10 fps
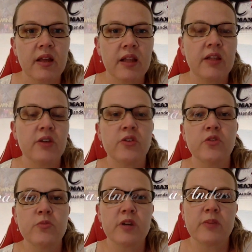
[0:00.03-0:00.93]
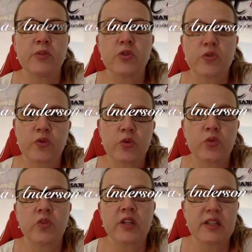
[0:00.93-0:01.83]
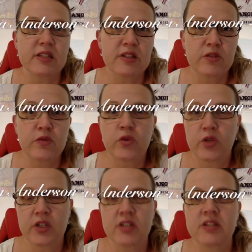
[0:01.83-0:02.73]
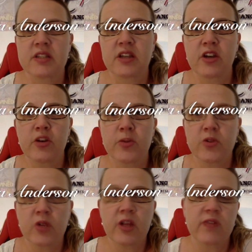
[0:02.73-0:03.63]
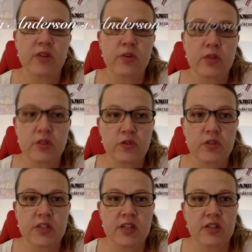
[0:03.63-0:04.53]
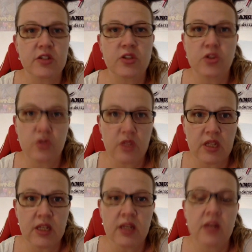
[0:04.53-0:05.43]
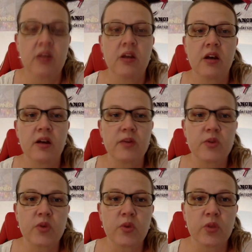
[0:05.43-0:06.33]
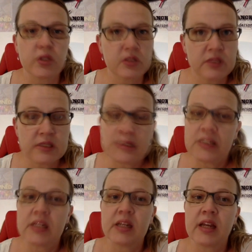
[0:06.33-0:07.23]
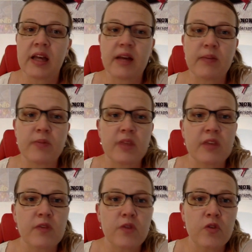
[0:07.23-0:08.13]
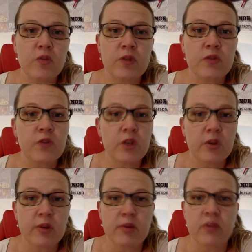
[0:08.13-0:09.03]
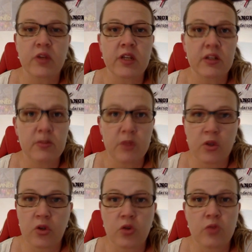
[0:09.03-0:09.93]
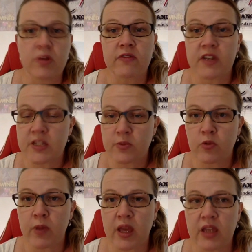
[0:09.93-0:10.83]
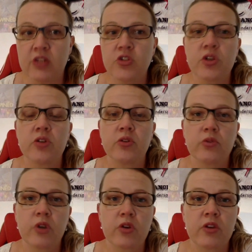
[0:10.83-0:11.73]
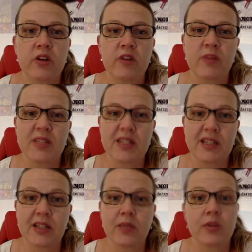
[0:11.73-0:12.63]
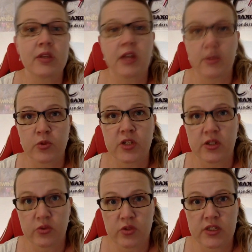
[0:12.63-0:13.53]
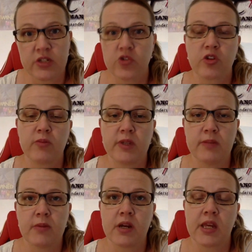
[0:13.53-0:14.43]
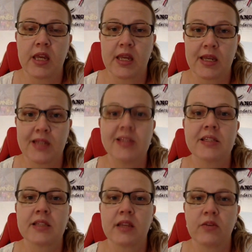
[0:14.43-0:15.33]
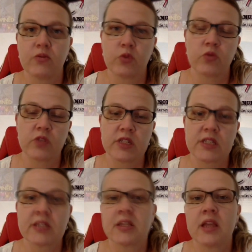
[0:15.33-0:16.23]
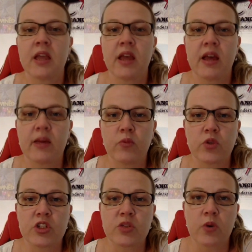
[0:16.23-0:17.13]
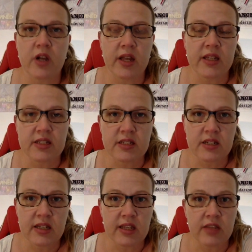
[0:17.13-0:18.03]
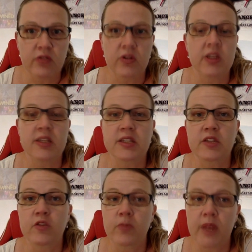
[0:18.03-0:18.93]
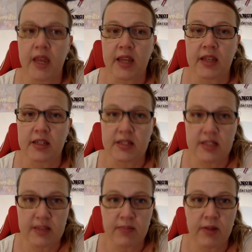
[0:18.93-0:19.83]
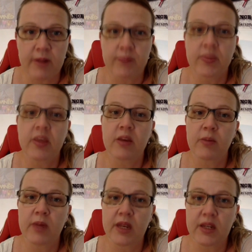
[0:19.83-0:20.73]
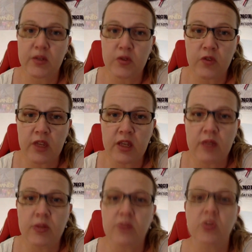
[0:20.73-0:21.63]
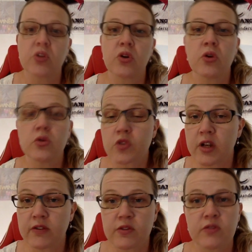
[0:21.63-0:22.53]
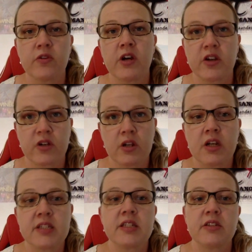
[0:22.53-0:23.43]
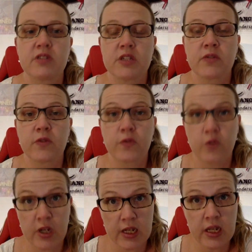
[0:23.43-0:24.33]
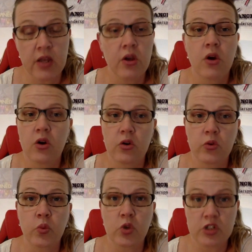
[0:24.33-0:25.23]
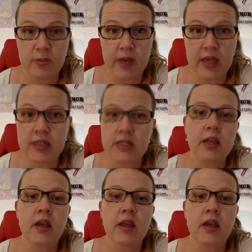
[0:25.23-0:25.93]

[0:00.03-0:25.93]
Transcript: Hello, my beautiful readers and voyeurs. I hope you're all having a wonderful start to the new year. I'm doing well. If you've been following my regular blog or my Facebook page, you'll know that I've been dealing with carpal tunnel syndrome in my hands or wrists, which is why I had to delay the release of Played in December. But never fear, I'm giving you the whole draft of the Fire and Lie series for free on Wattpad.